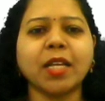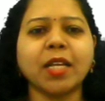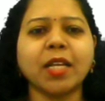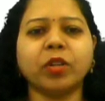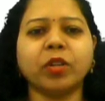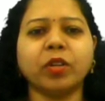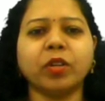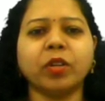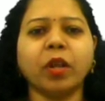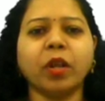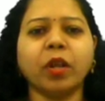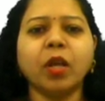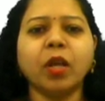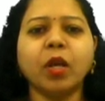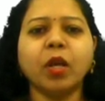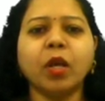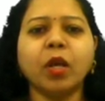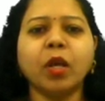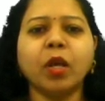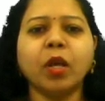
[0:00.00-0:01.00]
of water
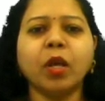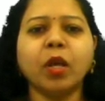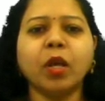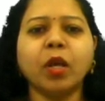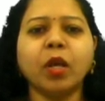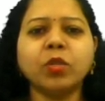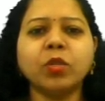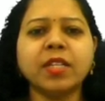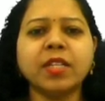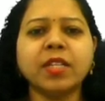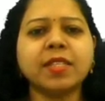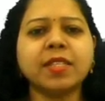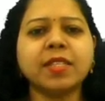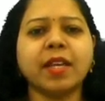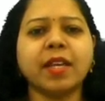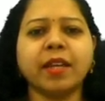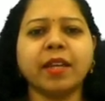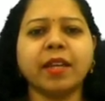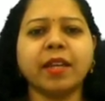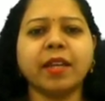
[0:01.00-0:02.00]

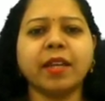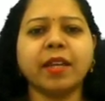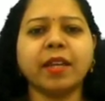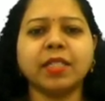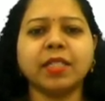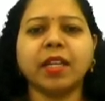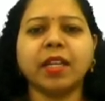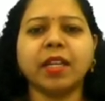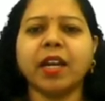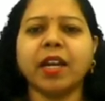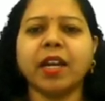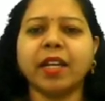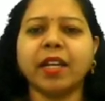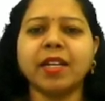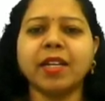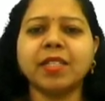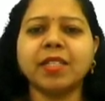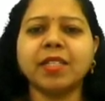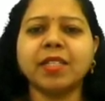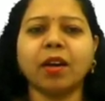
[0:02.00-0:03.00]
loses energy
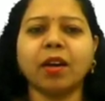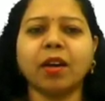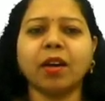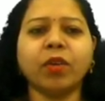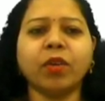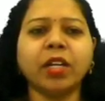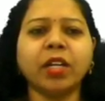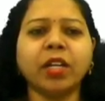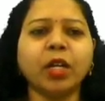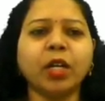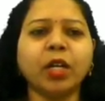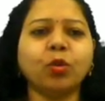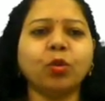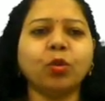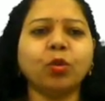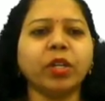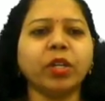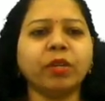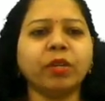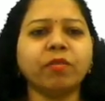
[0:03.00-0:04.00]
and gets
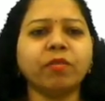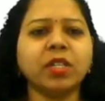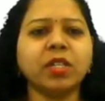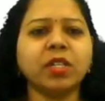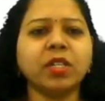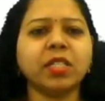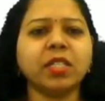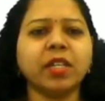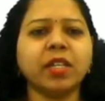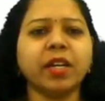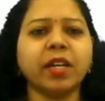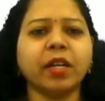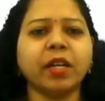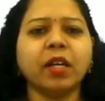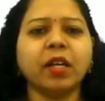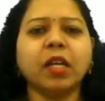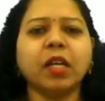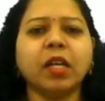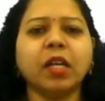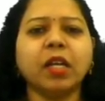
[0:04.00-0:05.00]
converted to liquid
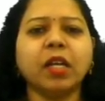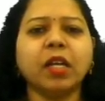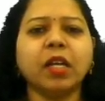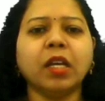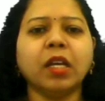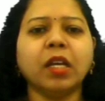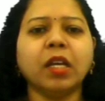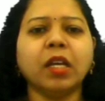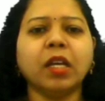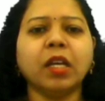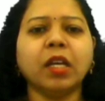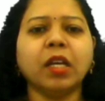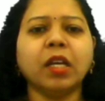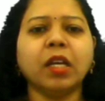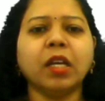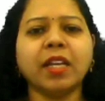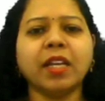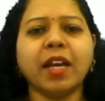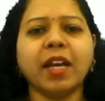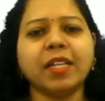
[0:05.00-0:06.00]
state, which we
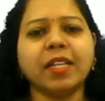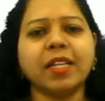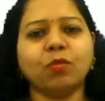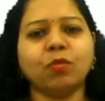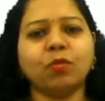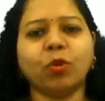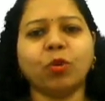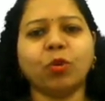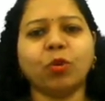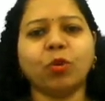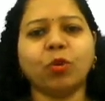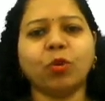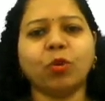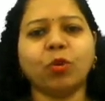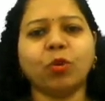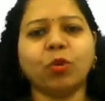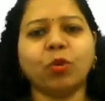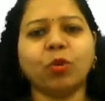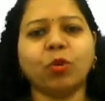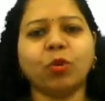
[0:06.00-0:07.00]
see as a water
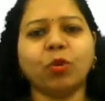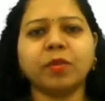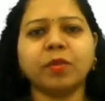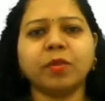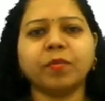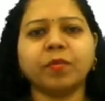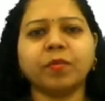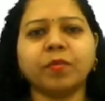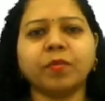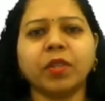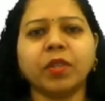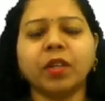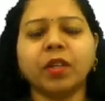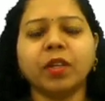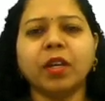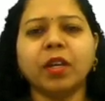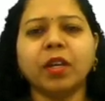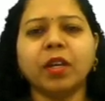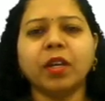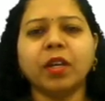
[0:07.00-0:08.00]
droplets.
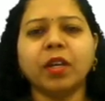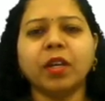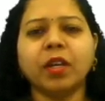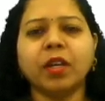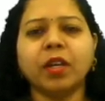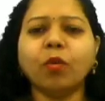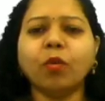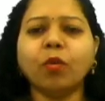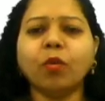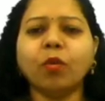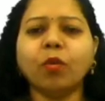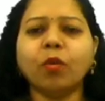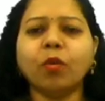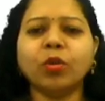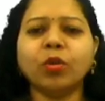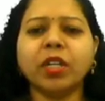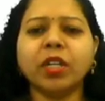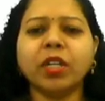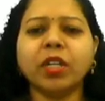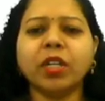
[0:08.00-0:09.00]
Now we
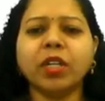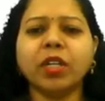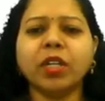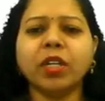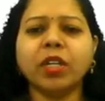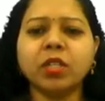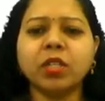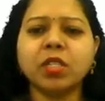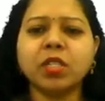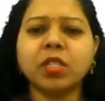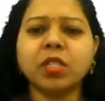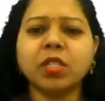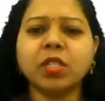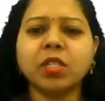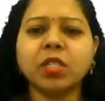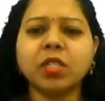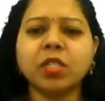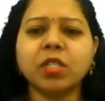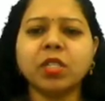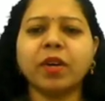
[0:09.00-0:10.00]
know that the outer
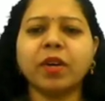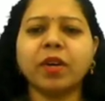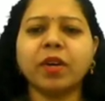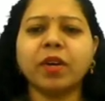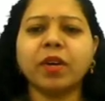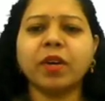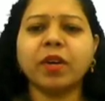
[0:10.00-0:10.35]
surface of